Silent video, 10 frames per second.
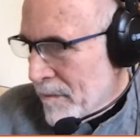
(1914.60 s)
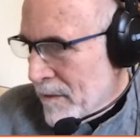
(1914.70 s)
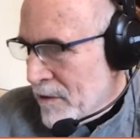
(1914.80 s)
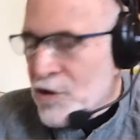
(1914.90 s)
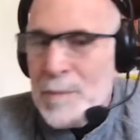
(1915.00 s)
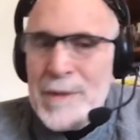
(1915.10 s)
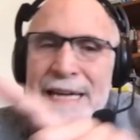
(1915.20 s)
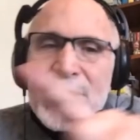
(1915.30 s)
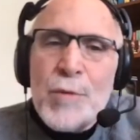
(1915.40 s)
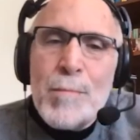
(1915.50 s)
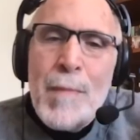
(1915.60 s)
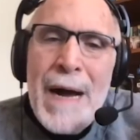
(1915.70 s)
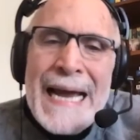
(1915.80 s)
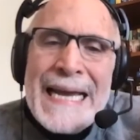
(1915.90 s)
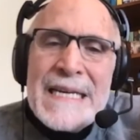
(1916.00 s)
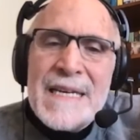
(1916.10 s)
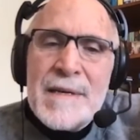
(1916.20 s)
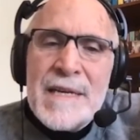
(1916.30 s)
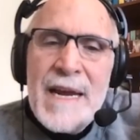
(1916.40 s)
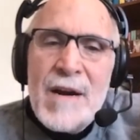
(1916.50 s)
Sure, but that's your mind,
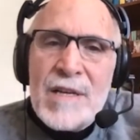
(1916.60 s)
Eric.